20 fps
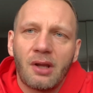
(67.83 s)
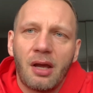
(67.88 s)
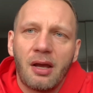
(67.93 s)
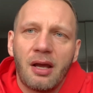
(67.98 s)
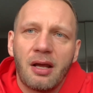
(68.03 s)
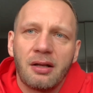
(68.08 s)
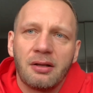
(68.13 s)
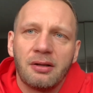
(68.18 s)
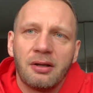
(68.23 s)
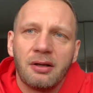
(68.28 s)

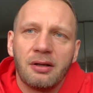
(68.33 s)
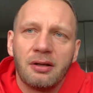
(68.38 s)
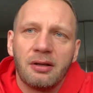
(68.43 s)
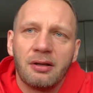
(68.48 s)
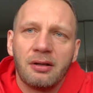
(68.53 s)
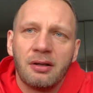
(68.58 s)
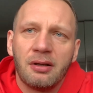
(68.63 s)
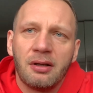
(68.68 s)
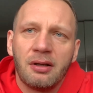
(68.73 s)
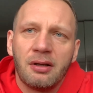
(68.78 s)
And
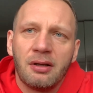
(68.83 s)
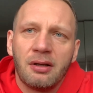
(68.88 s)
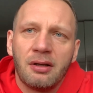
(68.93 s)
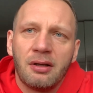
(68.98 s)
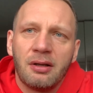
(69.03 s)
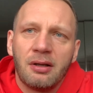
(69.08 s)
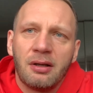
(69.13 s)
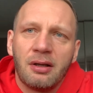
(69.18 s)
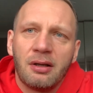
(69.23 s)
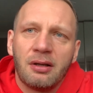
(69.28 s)

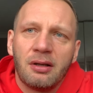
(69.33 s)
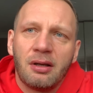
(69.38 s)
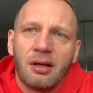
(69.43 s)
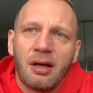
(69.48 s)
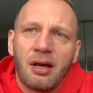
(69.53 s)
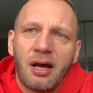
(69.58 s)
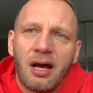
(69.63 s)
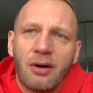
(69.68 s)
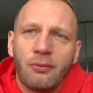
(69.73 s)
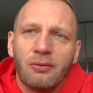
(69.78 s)

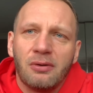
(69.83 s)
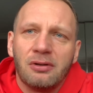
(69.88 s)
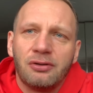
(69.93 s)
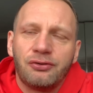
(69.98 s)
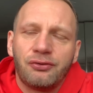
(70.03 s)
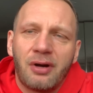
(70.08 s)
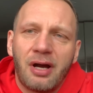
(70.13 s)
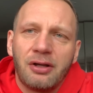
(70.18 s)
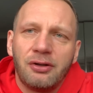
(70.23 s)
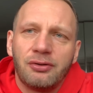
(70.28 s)
I will
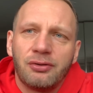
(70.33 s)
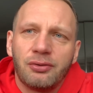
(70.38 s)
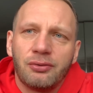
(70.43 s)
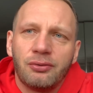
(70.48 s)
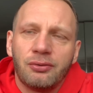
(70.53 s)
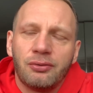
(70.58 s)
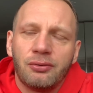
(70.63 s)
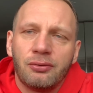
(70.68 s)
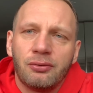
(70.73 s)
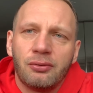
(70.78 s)
try
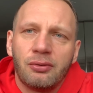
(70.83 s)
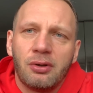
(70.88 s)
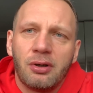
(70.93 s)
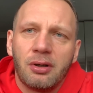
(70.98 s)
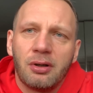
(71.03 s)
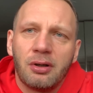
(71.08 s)
to